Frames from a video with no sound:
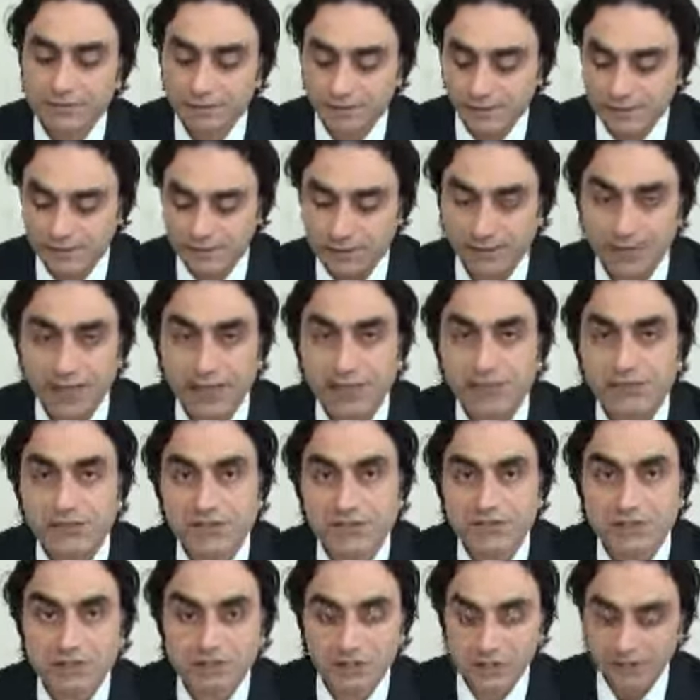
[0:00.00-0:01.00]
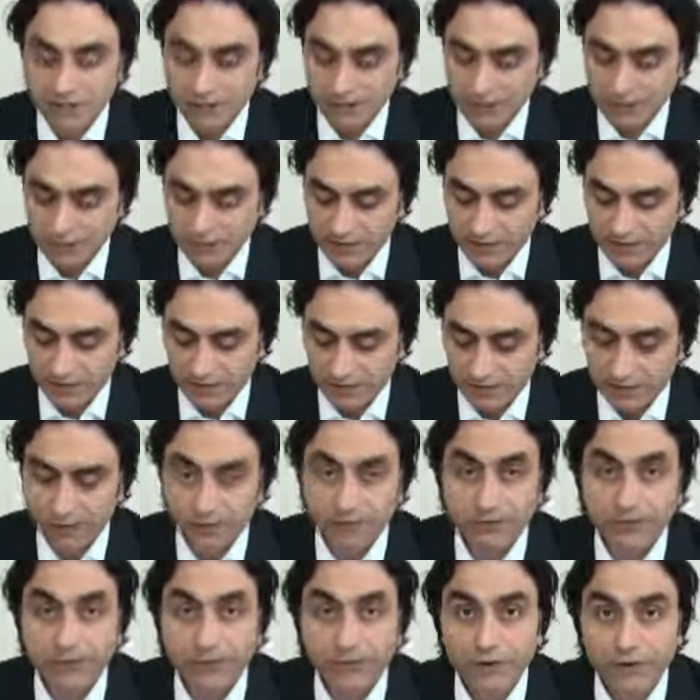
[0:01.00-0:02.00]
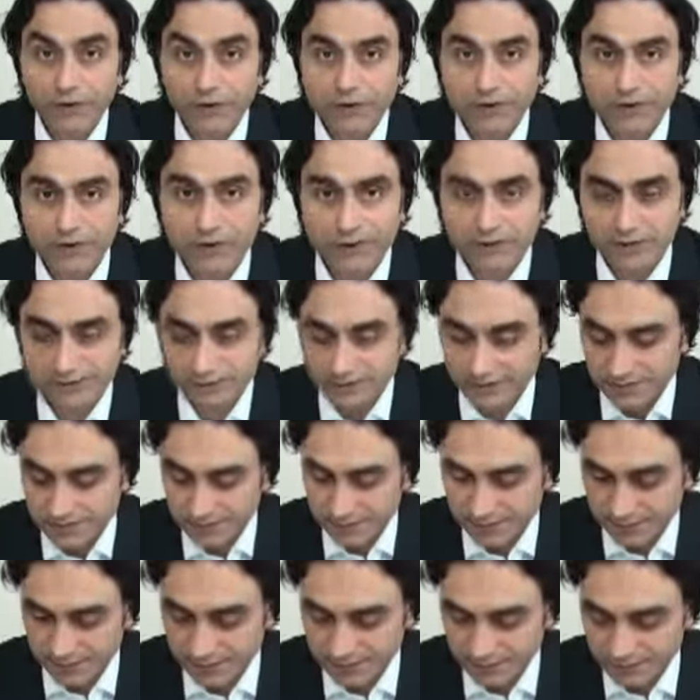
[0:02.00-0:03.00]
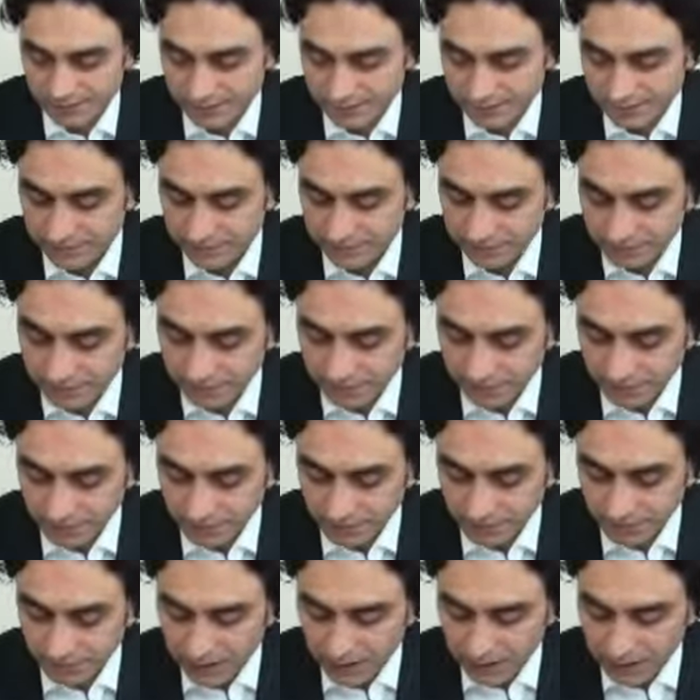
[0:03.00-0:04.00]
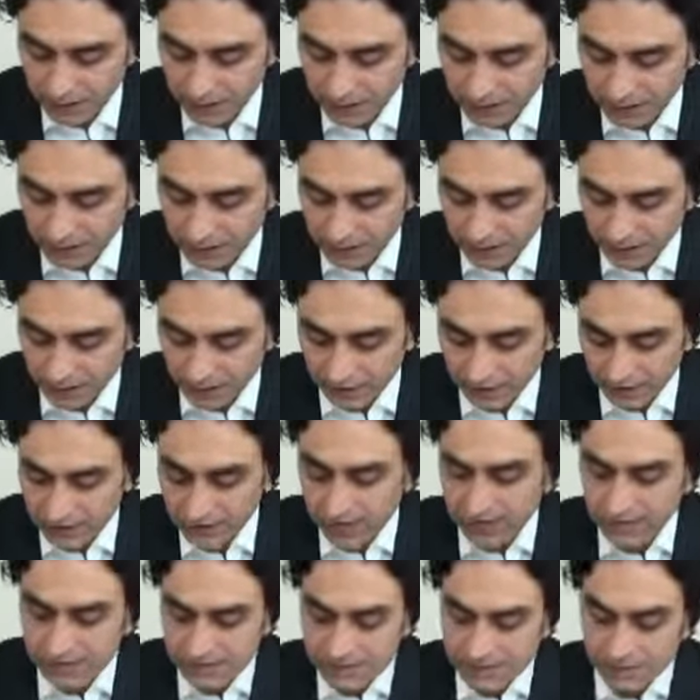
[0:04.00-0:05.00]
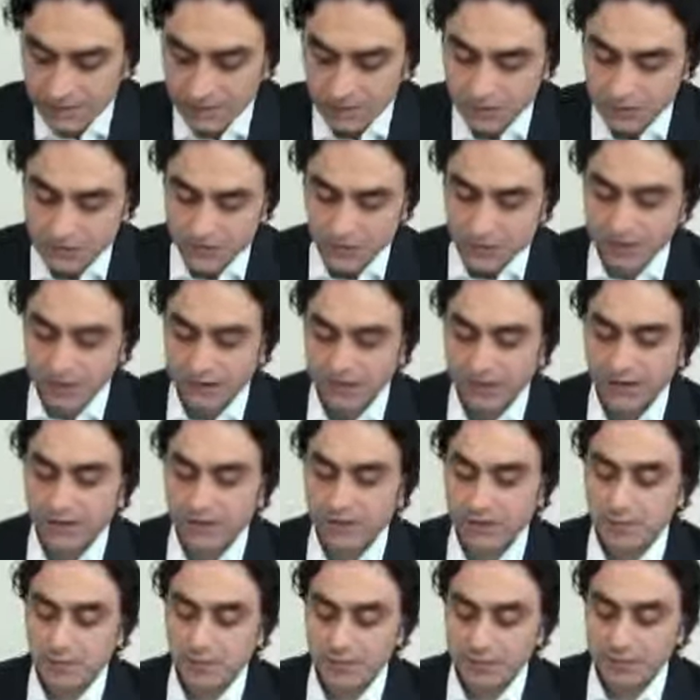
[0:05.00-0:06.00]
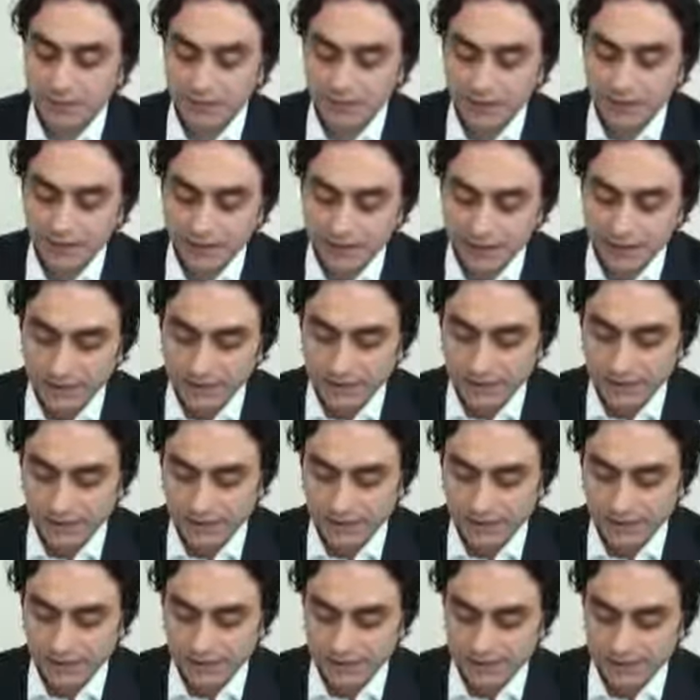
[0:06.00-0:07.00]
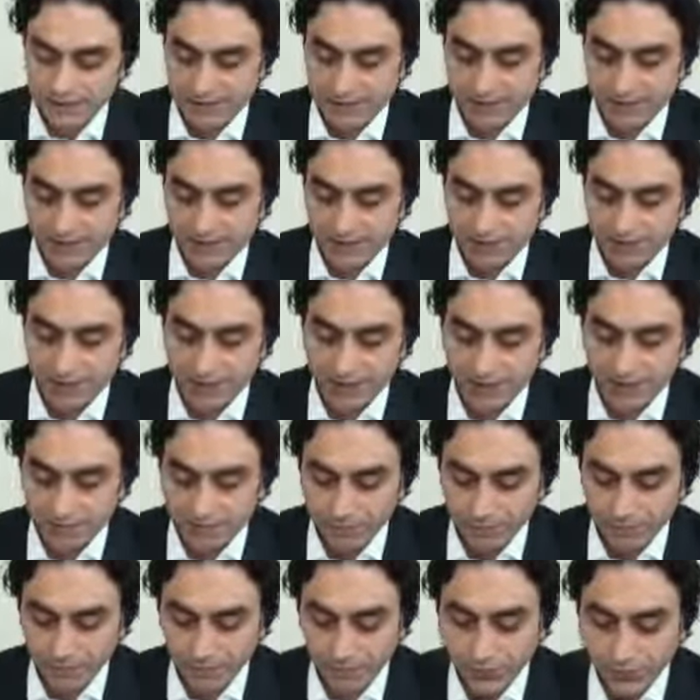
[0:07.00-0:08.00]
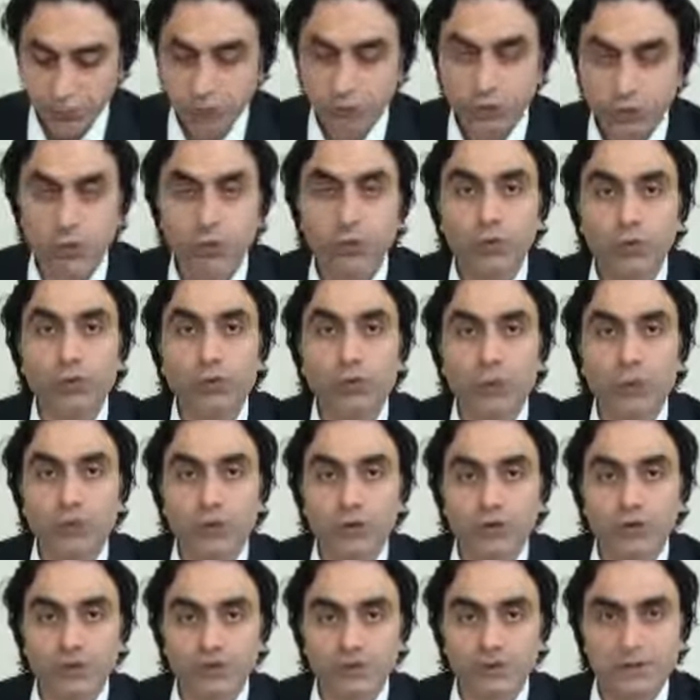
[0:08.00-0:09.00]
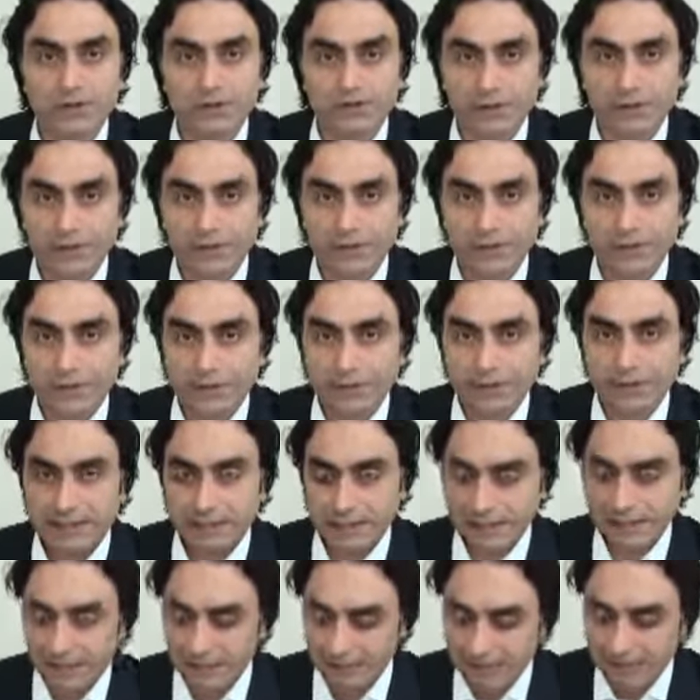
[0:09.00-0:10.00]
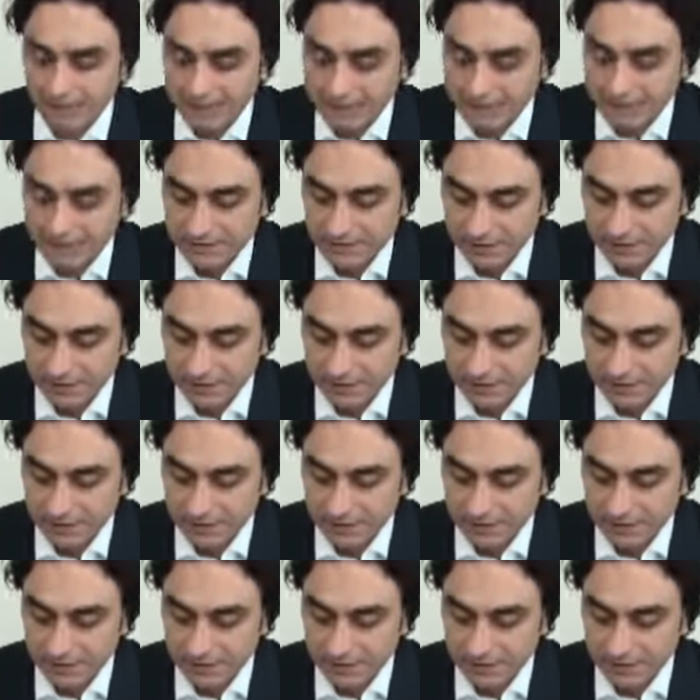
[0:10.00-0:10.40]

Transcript: intention in fulfilling their desires. Allah Azza wa Jal ultimately said to them, "Udkhulu." So this